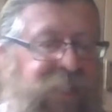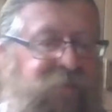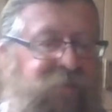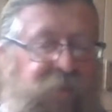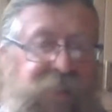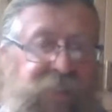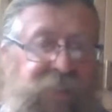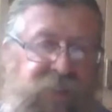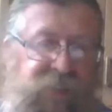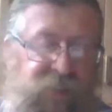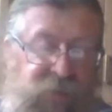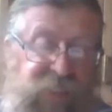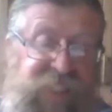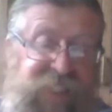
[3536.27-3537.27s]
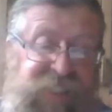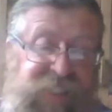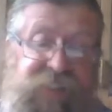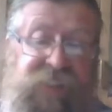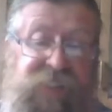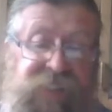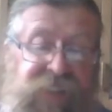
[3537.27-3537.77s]
St. Francis of
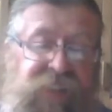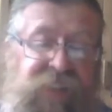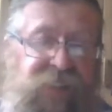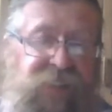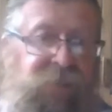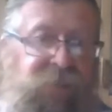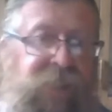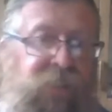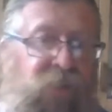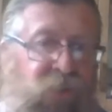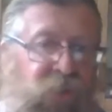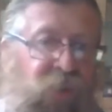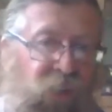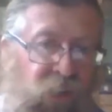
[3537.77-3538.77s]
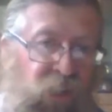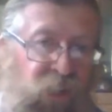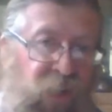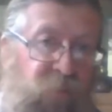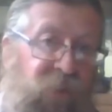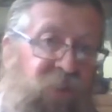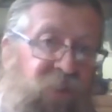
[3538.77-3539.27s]
Assisi is known as one who
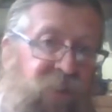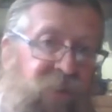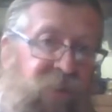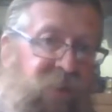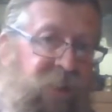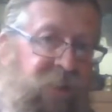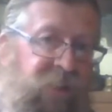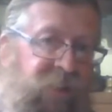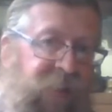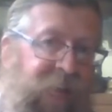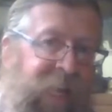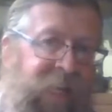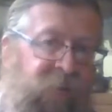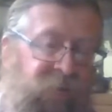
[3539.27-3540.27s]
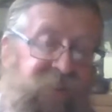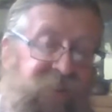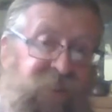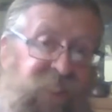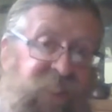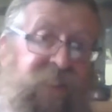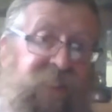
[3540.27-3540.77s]
communed with animals,
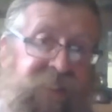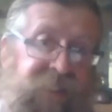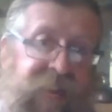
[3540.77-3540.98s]
which is just